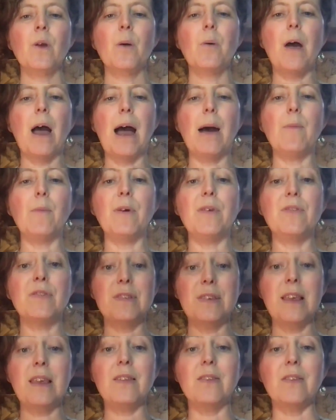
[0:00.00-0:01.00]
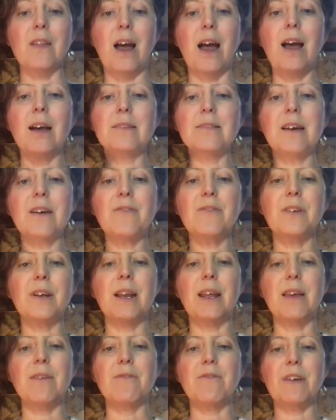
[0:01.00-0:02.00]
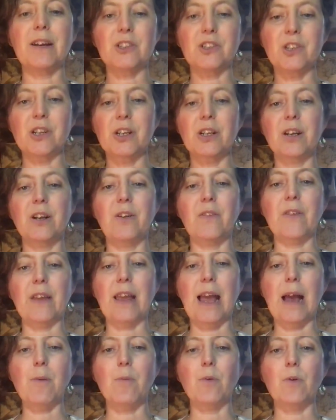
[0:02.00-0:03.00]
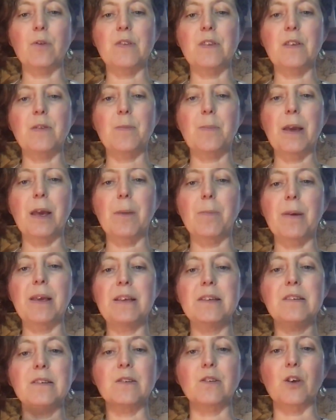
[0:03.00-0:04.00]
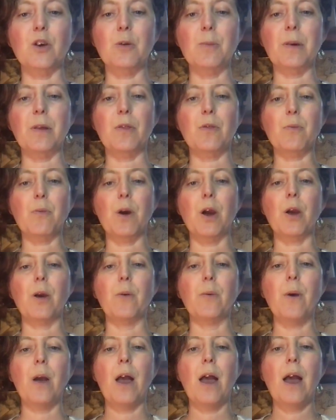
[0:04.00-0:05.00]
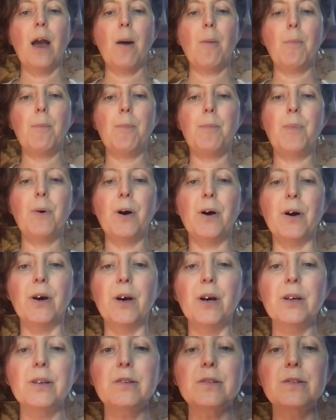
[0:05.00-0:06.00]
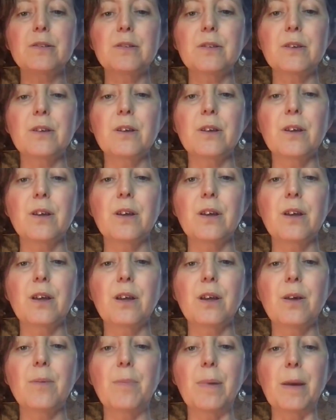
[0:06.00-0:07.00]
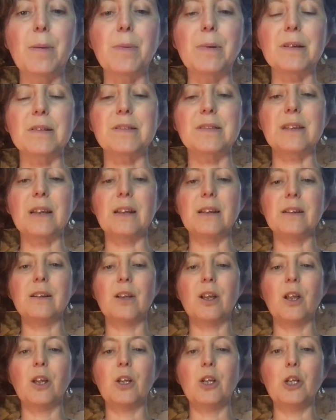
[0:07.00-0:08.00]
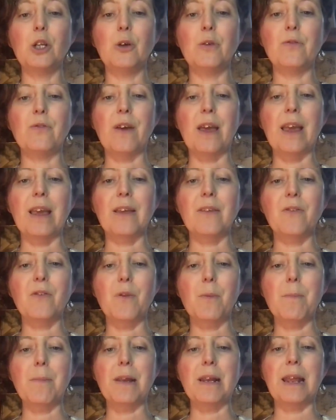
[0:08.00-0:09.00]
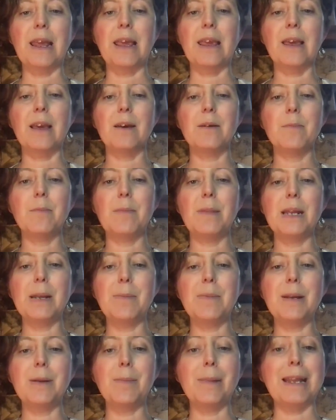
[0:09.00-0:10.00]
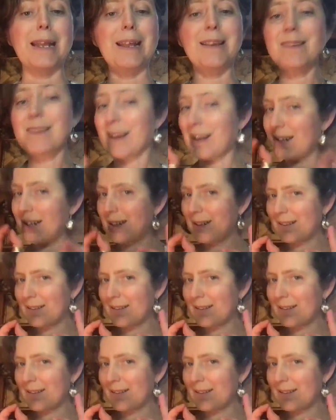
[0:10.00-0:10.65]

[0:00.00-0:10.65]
And we've seen that definitely in fashion on the catwalks, these bigger pieces are coming through, but people are still loving the mini, tiny.